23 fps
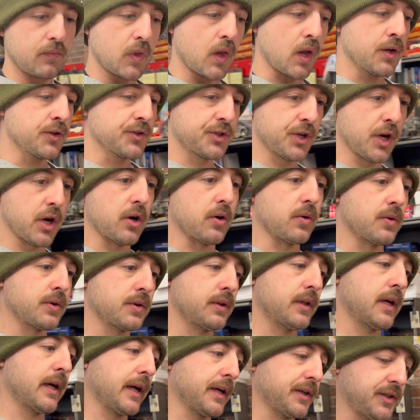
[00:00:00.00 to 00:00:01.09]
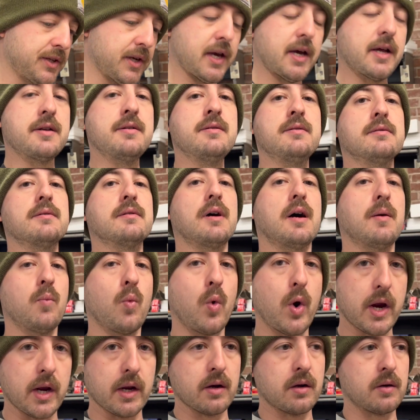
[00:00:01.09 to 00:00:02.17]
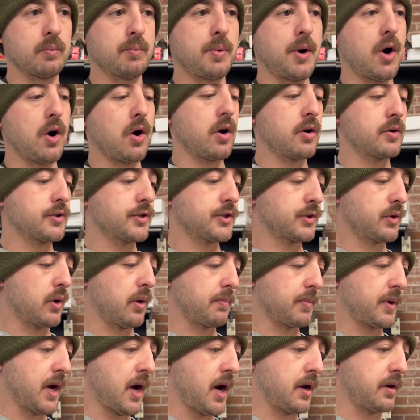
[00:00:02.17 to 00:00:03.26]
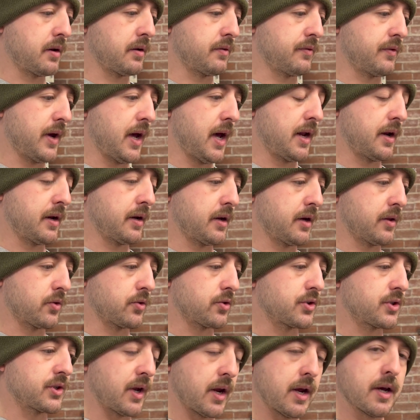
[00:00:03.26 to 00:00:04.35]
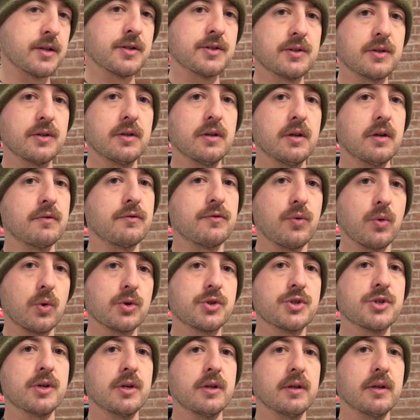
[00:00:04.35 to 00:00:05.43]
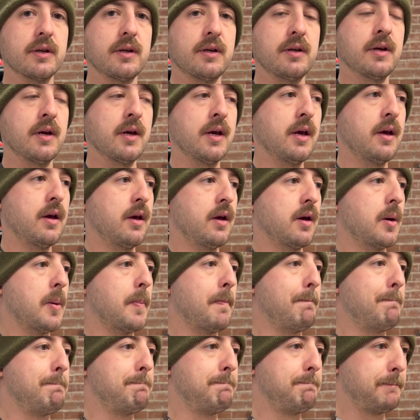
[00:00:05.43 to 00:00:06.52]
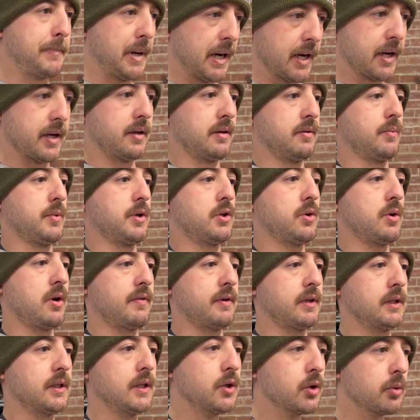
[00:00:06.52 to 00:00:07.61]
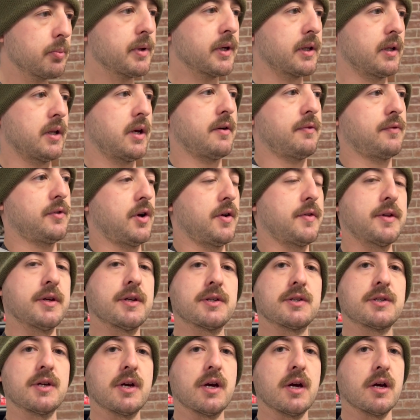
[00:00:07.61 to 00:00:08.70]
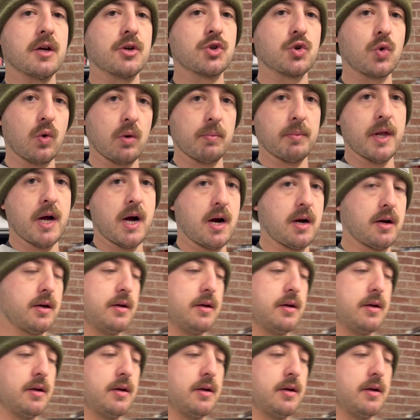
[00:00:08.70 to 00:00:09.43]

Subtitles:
So like I said, I'm waiting on parts, so I'm kind of at another standstill, unfortunately, but we do have a little bit left on this short block.